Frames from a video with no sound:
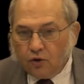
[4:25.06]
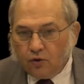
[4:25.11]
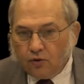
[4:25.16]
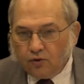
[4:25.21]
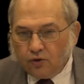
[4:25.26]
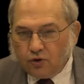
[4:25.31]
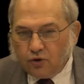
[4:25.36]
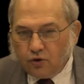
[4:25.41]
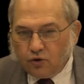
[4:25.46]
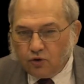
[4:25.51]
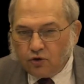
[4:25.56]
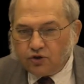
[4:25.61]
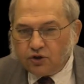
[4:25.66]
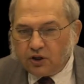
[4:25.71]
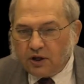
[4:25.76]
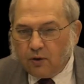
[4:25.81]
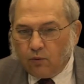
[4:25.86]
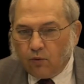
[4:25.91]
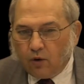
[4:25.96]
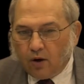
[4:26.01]

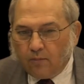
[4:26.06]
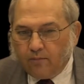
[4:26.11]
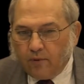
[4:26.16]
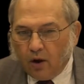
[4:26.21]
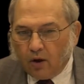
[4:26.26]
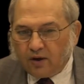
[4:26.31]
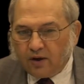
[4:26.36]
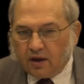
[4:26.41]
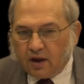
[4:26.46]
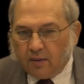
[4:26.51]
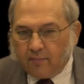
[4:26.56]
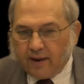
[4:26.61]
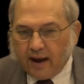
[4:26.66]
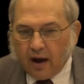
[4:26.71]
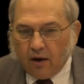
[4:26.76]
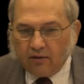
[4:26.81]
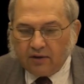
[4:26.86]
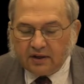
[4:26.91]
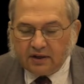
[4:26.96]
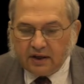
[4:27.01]
Usually we're milking
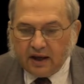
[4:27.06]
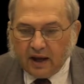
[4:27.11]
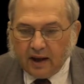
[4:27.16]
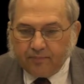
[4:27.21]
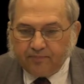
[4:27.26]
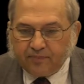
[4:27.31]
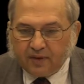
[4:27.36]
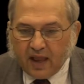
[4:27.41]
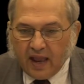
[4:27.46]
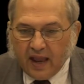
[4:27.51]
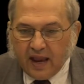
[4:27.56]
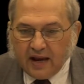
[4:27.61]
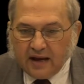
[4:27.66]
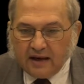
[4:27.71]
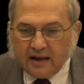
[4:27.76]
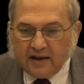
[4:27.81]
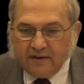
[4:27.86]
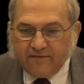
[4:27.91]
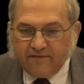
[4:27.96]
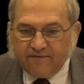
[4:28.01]
about
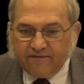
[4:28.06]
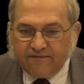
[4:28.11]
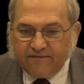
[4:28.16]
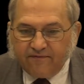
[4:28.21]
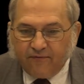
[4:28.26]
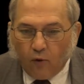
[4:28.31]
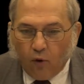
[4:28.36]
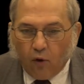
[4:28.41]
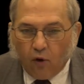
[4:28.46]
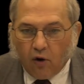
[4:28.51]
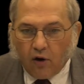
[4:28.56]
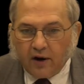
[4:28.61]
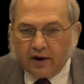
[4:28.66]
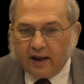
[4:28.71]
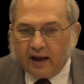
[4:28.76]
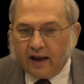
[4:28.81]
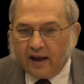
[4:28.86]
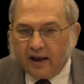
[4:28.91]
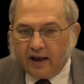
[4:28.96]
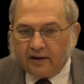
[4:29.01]
84
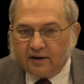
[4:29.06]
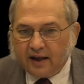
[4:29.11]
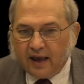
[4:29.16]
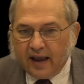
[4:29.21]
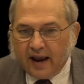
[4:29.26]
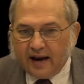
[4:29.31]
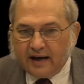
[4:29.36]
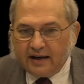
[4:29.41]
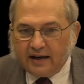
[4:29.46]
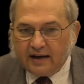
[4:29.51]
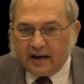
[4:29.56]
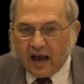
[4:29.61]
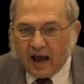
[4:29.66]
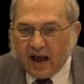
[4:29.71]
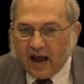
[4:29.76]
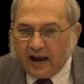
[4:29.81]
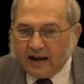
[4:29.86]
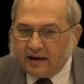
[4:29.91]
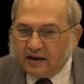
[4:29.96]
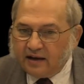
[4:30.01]
to
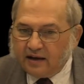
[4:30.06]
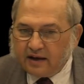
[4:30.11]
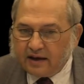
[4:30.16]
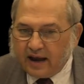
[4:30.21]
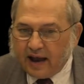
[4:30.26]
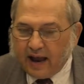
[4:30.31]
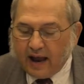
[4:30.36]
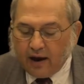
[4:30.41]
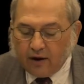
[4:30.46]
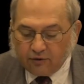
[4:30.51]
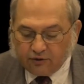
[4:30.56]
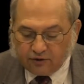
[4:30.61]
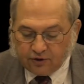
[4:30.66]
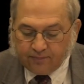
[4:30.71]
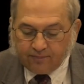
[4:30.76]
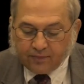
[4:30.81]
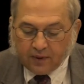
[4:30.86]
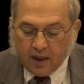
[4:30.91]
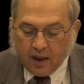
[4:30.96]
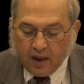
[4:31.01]
89 cows,
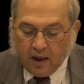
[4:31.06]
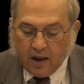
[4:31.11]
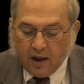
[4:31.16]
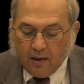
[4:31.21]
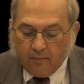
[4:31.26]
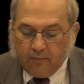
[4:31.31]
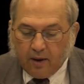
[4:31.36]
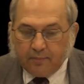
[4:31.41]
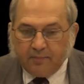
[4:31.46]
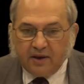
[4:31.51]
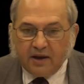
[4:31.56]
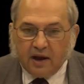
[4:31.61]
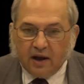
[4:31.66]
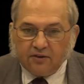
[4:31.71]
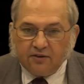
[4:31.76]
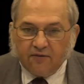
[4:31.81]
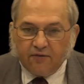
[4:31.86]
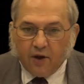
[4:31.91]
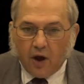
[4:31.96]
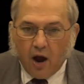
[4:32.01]
but
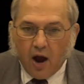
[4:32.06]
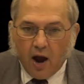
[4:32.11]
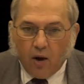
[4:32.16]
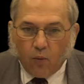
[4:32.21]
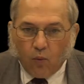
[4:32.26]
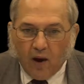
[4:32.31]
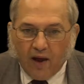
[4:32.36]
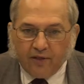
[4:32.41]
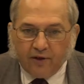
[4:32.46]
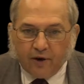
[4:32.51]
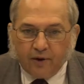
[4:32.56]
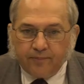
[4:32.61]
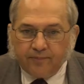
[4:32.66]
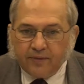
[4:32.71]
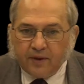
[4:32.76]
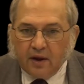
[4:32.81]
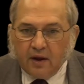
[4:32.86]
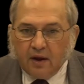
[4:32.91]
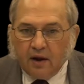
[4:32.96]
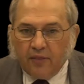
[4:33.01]
because of the hot weather
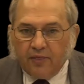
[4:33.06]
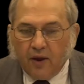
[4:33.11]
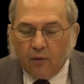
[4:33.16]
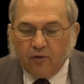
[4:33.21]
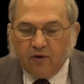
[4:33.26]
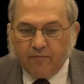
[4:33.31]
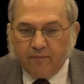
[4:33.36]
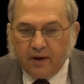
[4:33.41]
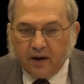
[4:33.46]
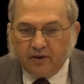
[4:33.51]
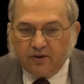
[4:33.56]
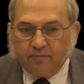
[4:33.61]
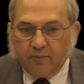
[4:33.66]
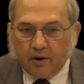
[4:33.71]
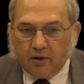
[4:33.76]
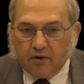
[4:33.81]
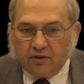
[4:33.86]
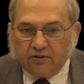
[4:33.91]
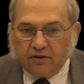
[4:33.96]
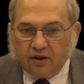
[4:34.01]
that we've been
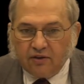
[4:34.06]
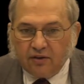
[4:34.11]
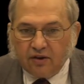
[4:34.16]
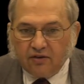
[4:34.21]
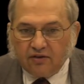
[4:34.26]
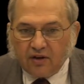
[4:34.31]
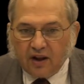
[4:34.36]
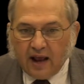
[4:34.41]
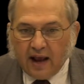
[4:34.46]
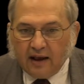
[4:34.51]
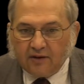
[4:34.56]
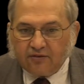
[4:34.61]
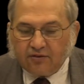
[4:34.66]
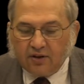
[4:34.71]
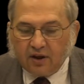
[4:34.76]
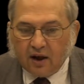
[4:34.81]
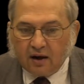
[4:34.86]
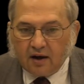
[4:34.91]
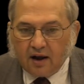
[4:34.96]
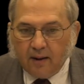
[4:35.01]
experiencing these last
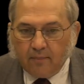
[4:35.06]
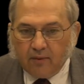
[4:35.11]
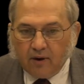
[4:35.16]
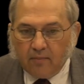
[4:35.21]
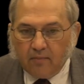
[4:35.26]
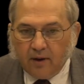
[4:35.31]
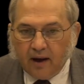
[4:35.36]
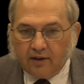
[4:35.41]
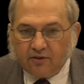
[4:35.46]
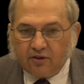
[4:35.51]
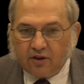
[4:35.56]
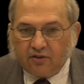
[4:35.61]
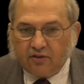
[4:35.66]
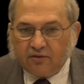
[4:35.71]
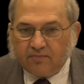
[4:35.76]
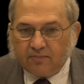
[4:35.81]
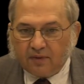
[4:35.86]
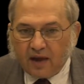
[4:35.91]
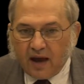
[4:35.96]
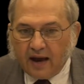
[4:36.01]
couple of months,
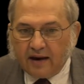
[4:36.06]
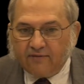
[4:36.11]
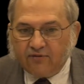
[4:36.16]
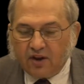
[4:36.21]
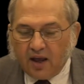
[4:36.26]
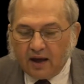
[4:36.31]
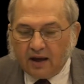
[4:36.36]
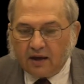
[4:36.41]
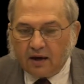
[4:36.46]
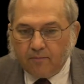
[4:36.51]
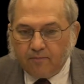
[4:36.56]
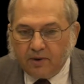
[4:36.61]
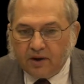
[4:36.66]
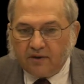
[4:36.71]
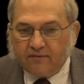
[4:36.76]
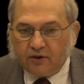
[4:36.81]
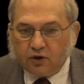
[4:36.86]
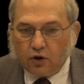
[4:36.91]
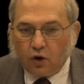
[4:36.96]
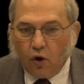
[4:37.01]
it's kind of taken a bit
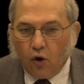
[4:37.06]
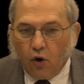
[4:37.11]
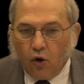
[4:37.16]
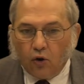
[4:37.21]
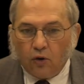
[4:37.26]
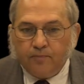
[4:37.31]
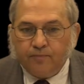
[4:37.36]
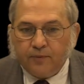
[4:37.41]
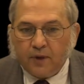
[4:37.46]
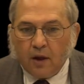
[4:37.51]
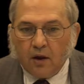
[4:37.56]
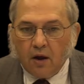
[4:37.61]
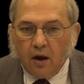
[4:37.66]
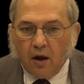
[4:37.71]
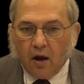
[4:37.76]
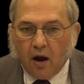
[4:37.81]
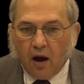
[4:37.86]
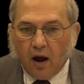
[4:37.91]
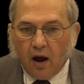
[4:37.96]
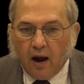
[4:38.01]
of a toll
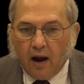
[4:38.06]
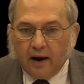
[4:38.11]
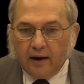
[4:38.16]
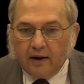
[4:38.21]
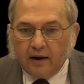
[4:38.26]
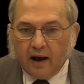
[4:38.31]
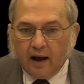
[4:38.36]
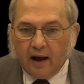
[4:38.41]
on